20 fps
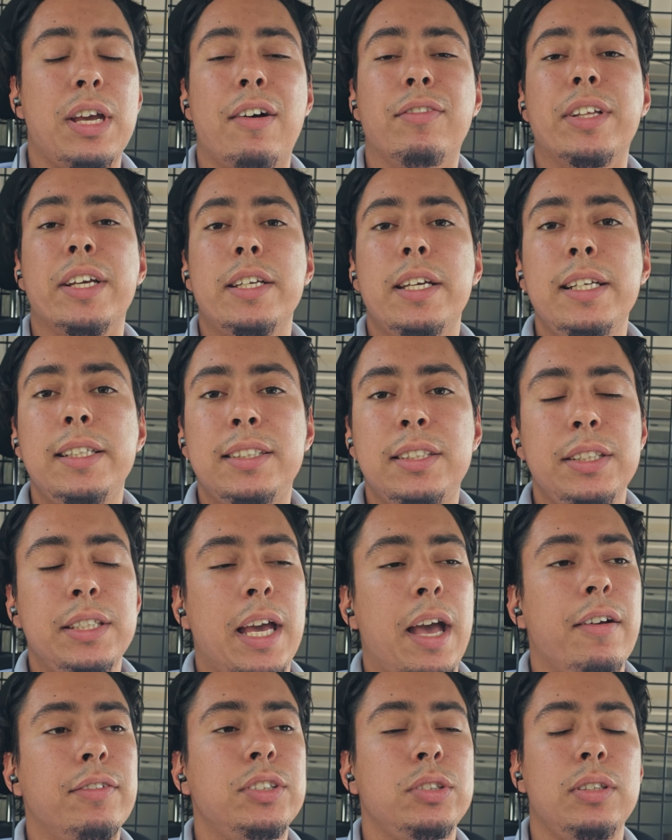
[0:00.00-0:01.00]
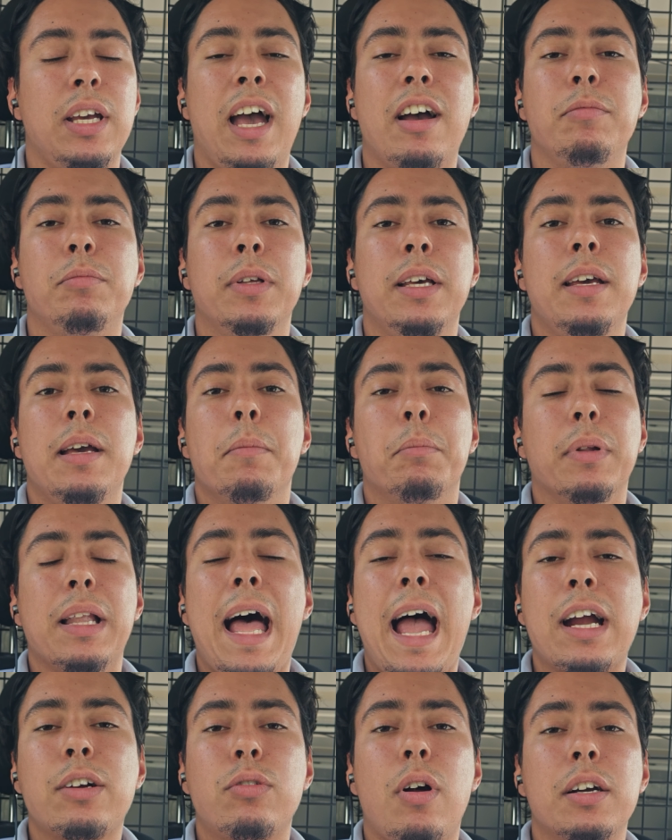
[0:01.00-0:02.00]
You have the ETFs, you have
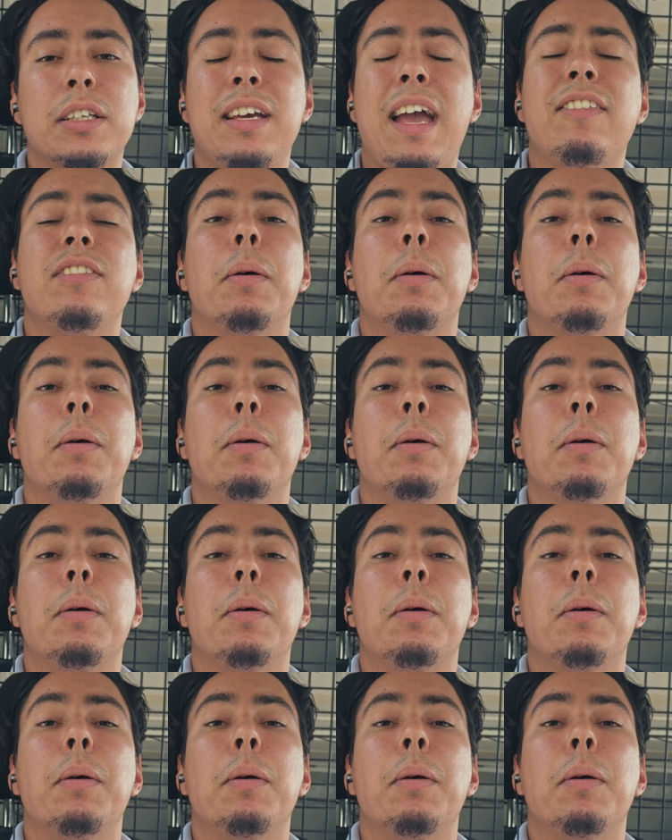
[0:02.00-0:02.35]
BlackRock, you